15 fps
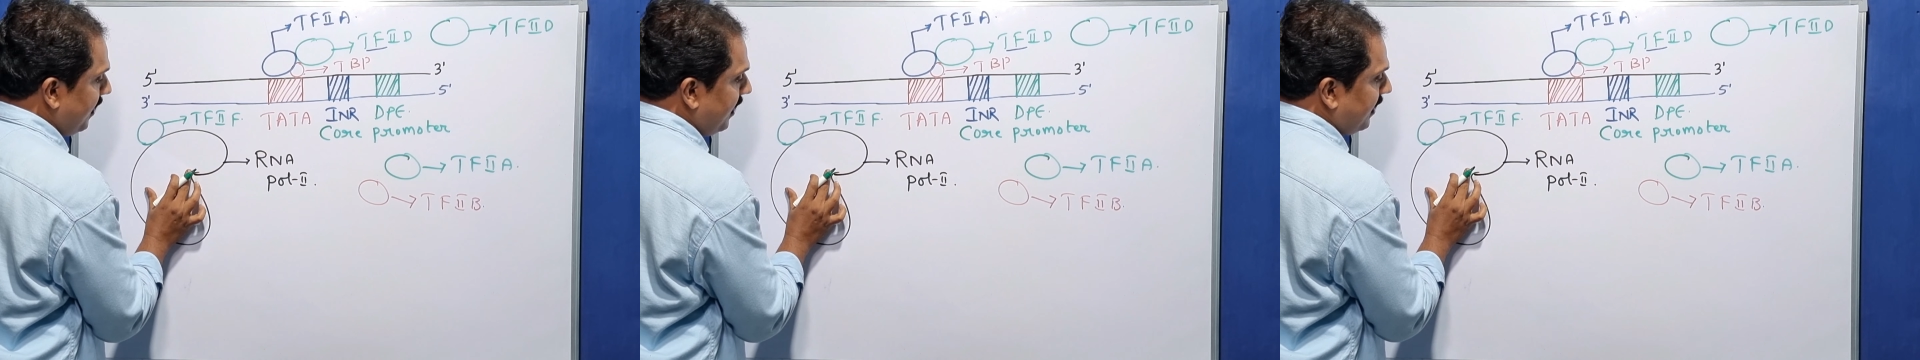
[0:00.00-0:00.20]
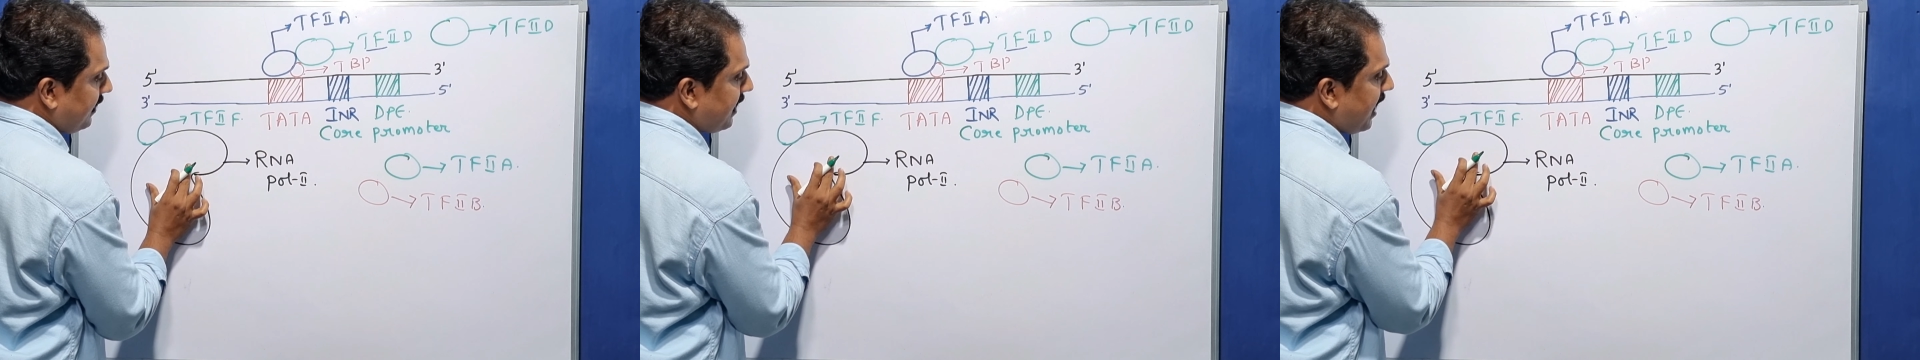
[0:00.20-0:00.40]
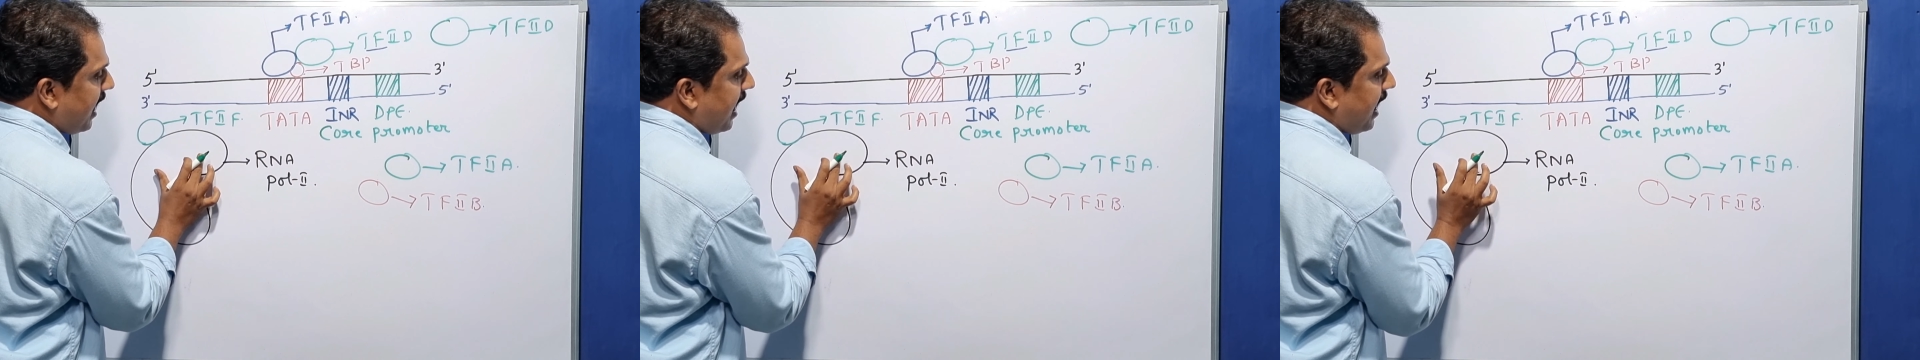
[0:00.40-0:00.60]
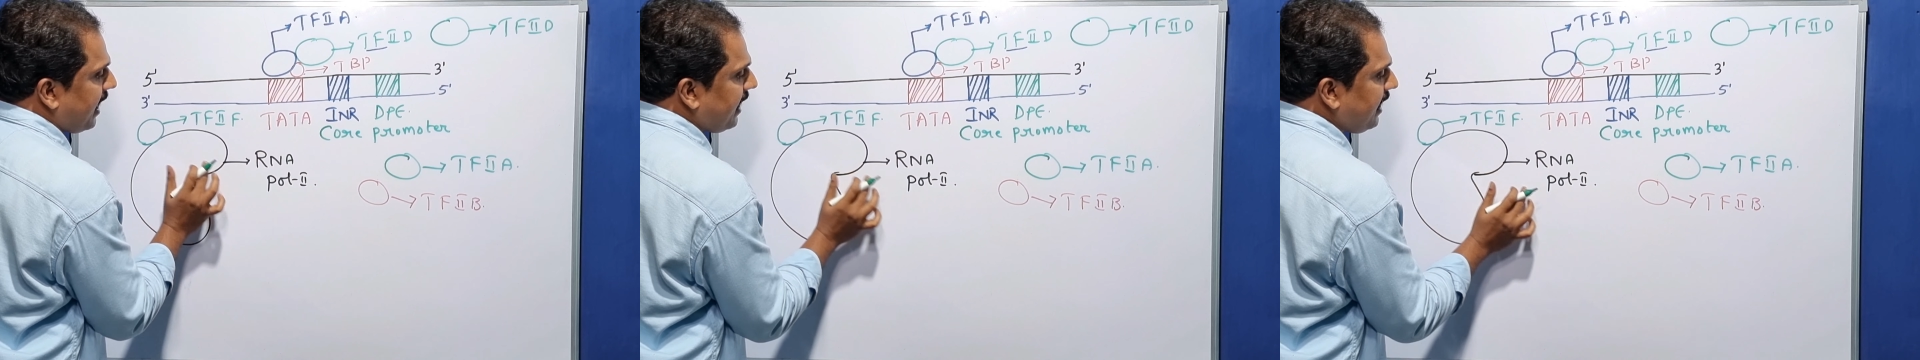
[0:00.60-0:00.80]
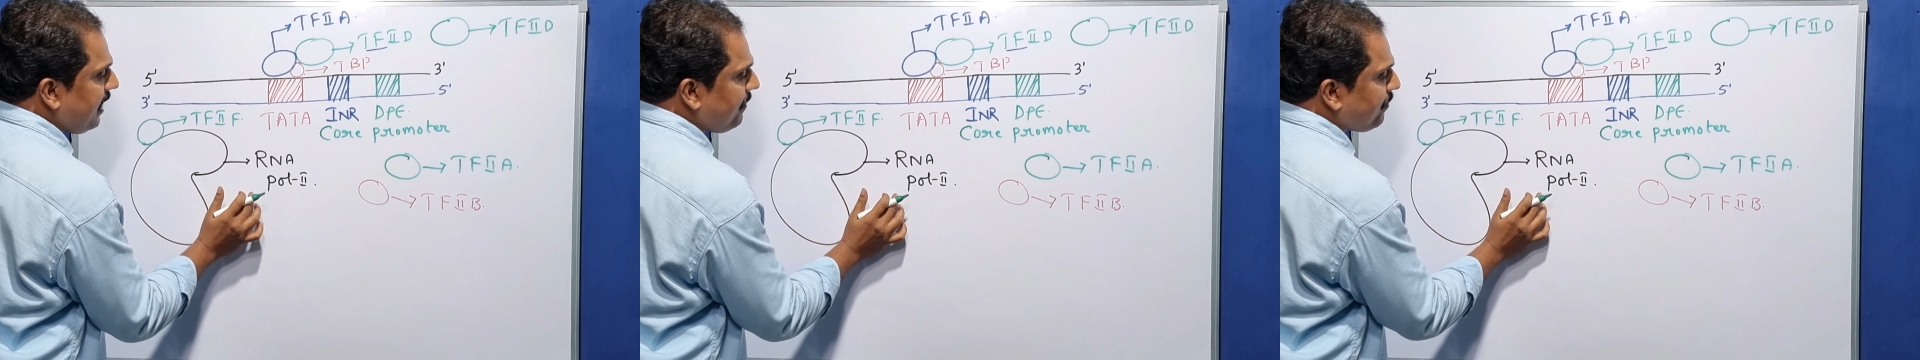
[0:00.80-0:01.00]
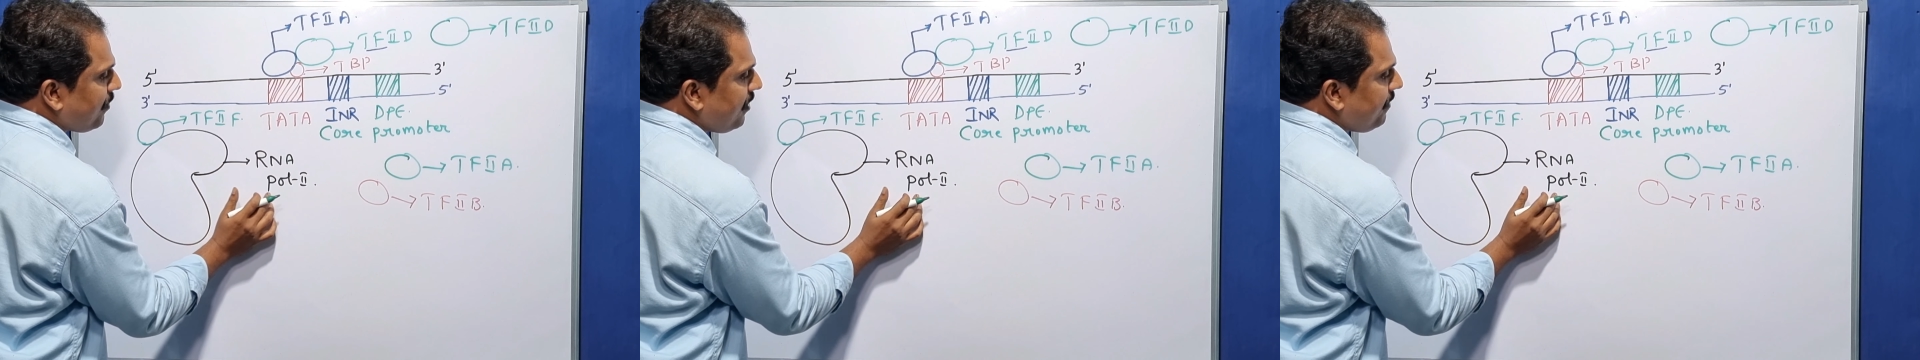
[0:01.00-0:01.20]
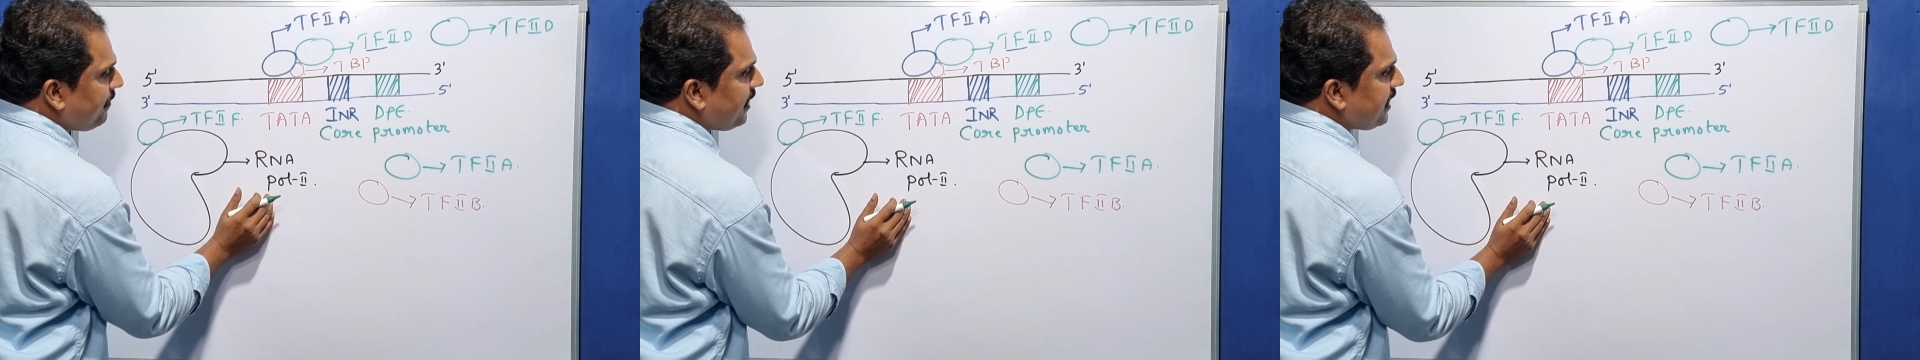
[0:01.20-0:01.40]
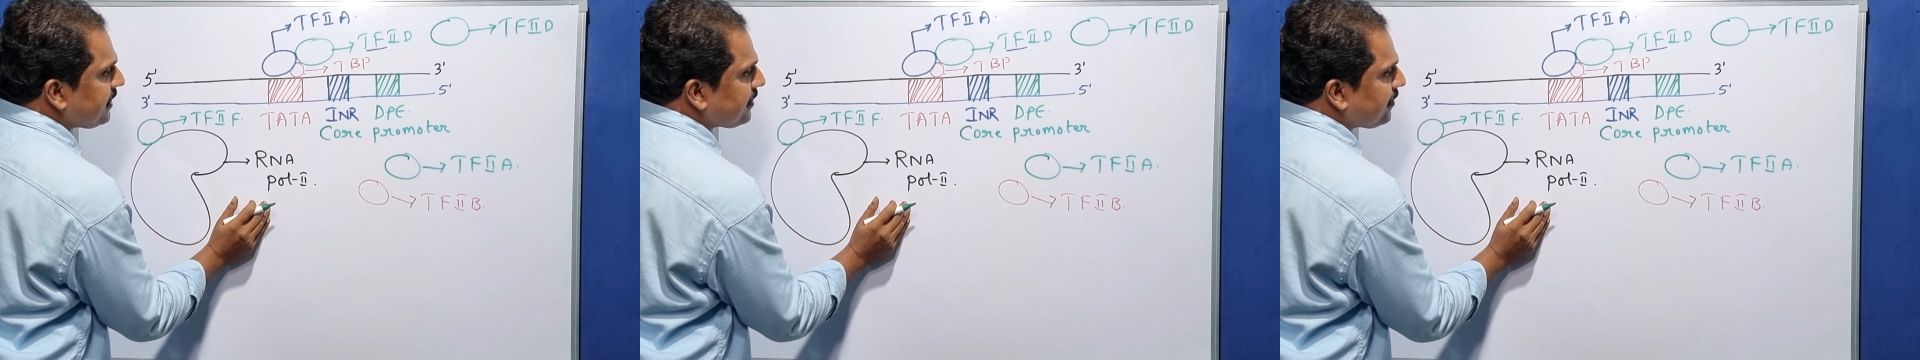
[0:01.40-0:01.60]
the RNA
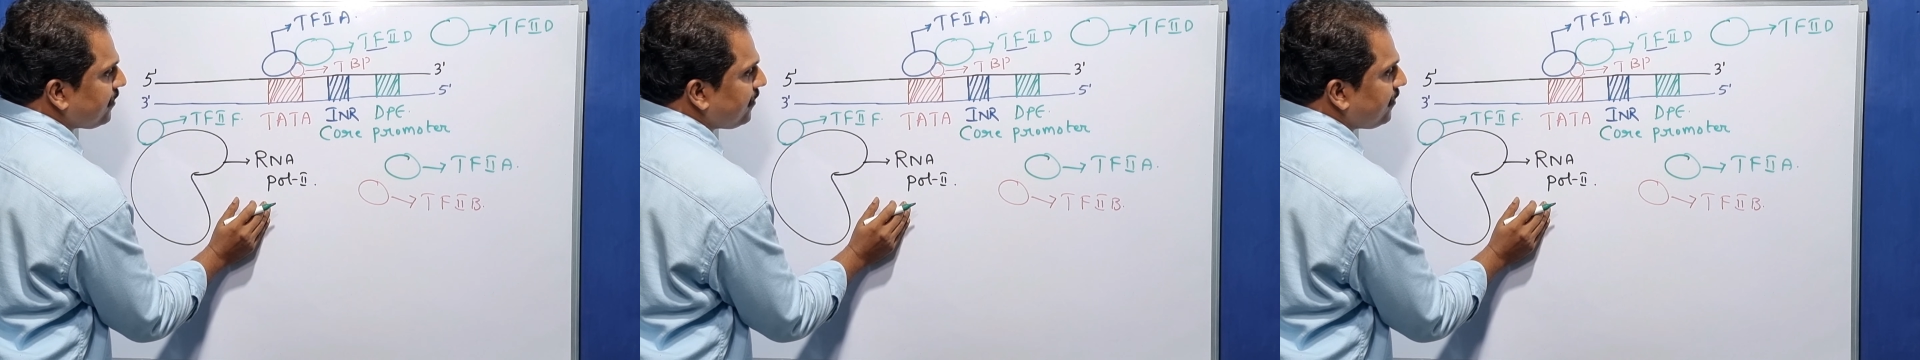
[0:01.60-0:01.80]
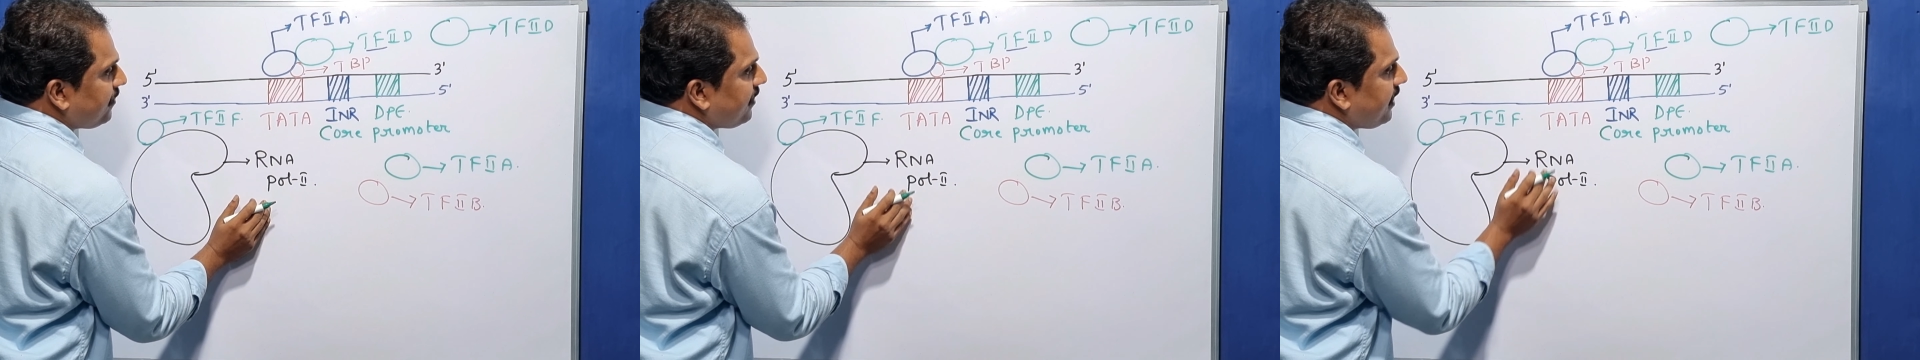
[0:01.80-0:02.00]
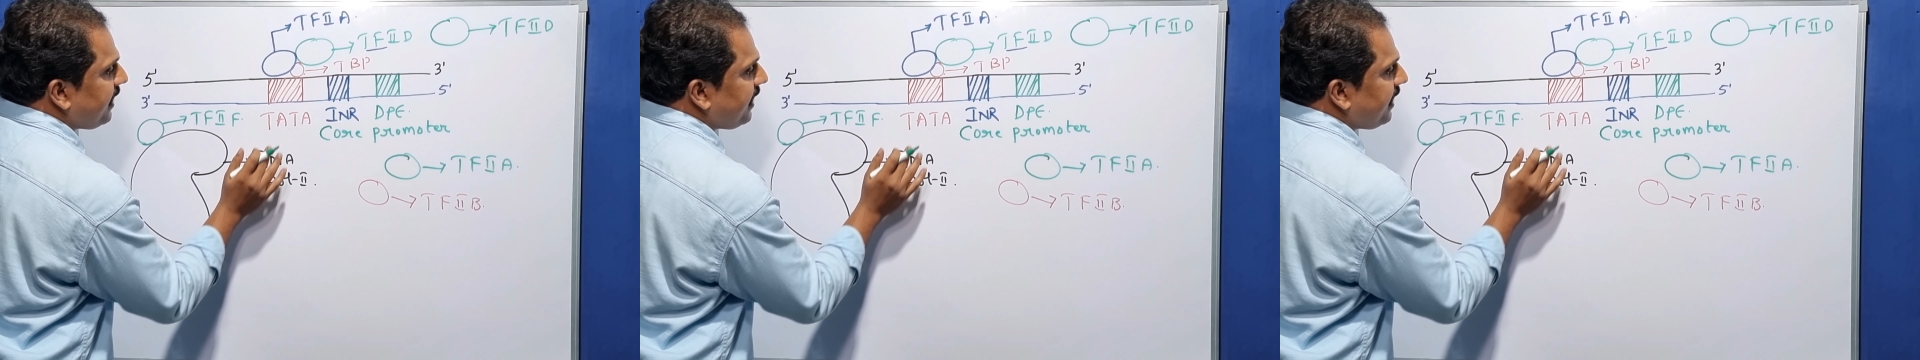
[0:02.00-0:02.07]
polymerase II,